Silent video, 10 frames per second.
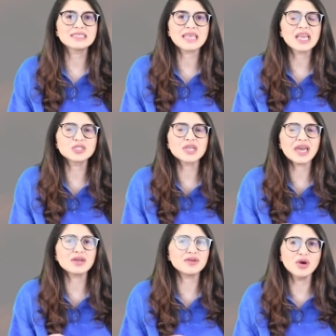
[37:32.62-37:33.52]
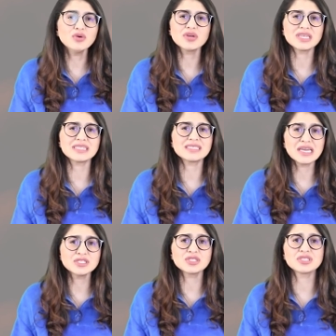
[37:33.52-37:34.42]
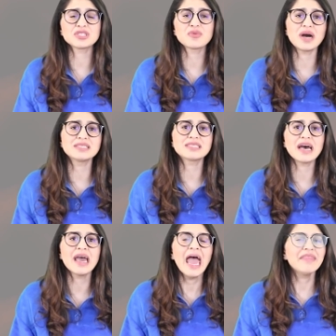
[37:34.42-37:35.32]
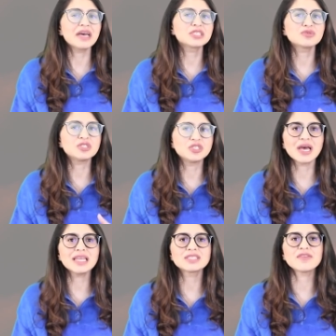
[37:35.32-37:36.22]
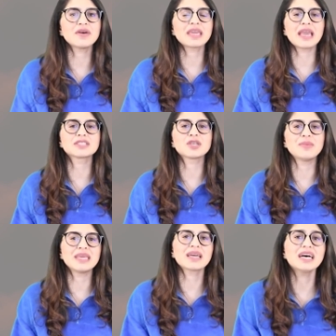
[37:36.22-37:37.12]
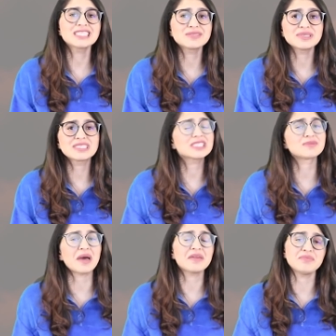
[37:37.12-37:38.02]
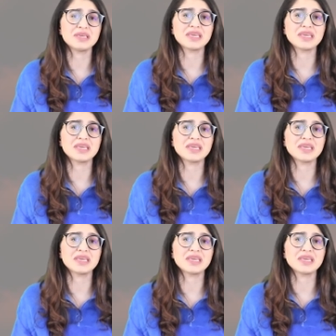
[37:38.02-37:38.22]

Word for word: saying she had no good intentions towards her and that she was jealous of her getting so many customers despite